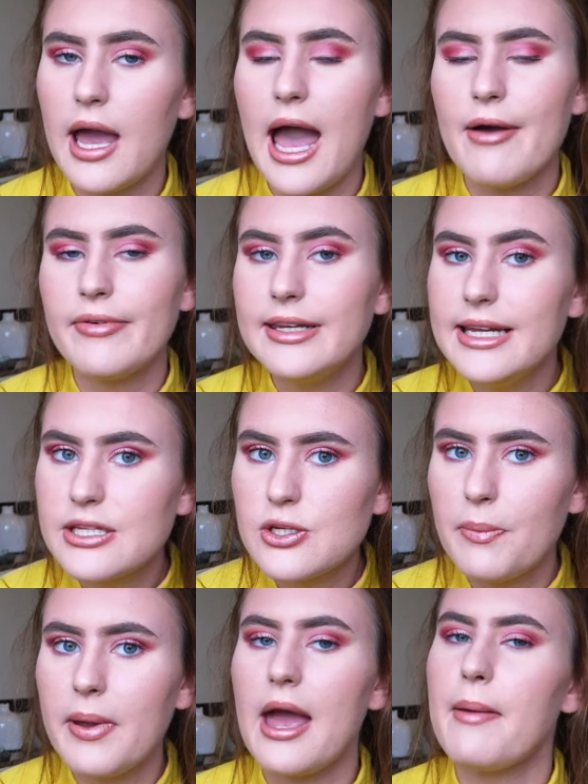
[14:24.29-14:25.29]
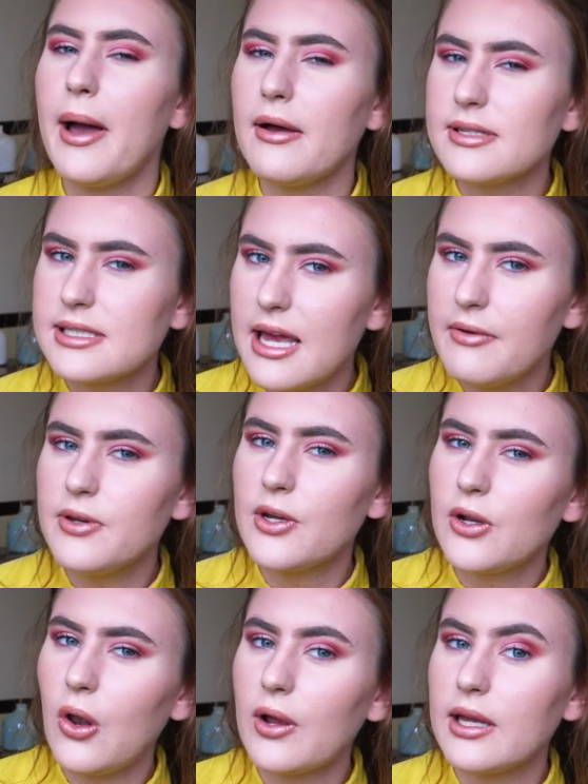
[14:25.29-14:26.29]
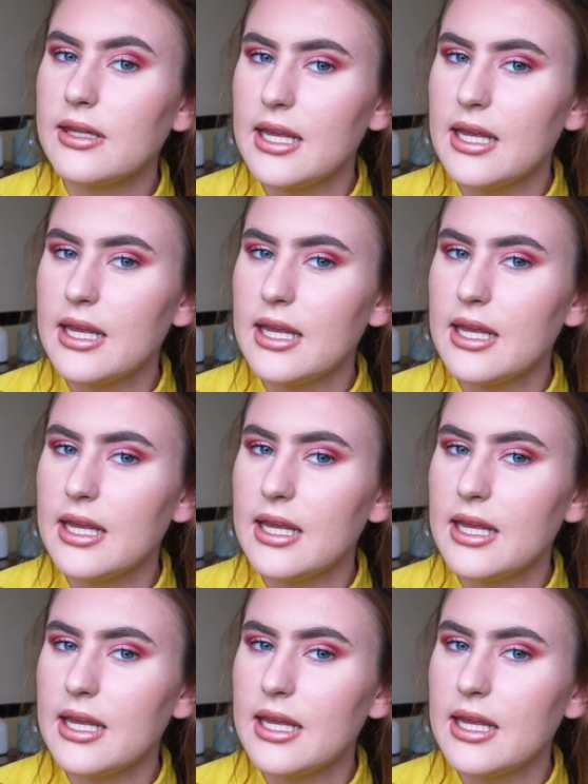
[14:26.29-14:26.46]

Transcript: have a little bit about seven o'clock in